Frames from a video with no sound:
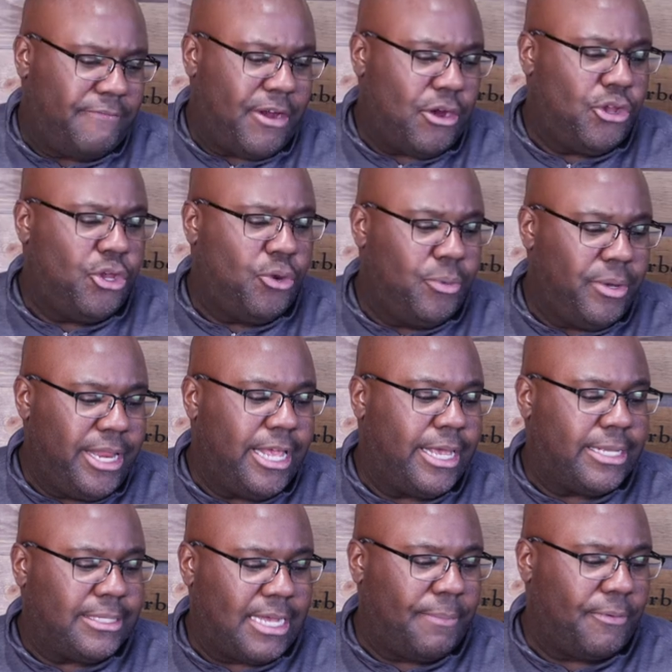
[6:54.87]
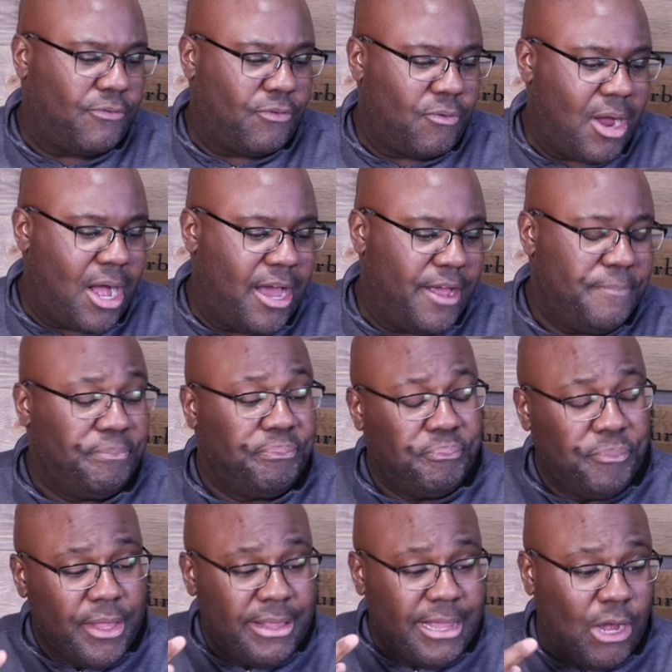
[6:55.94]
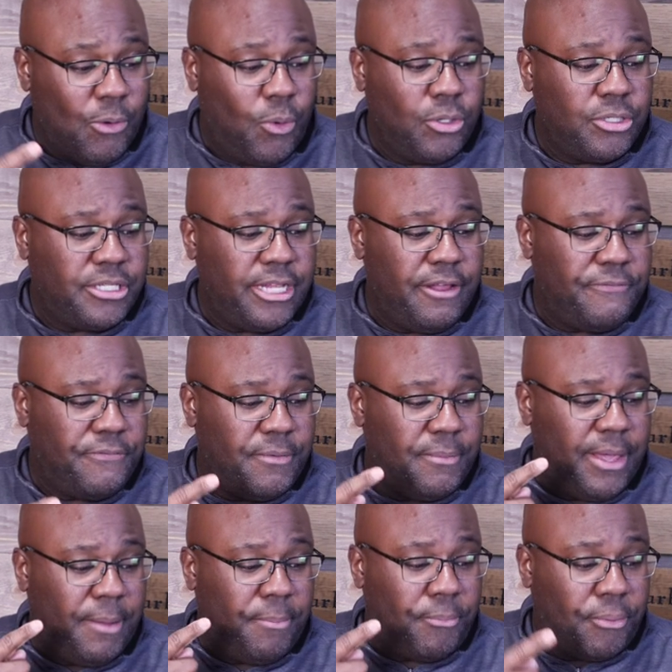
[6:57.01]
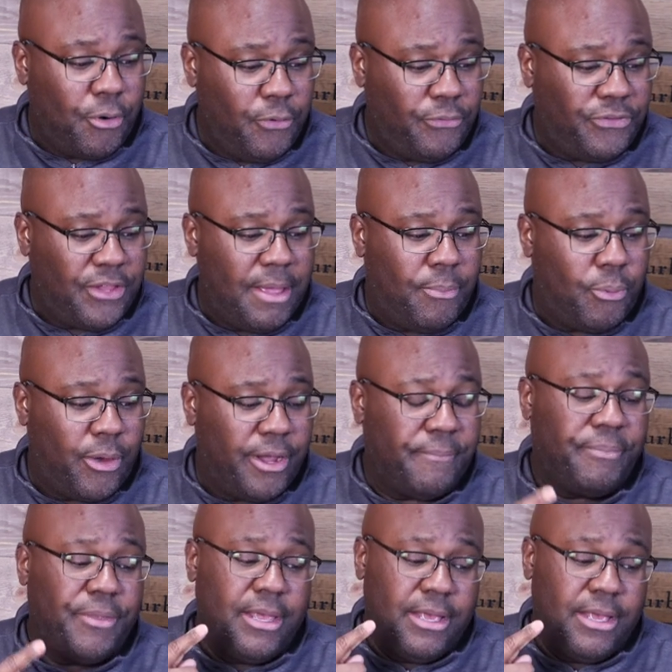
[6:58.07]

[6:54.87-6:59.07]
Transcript: a very unique type of a rye. Now, I will say from a proof standpoint,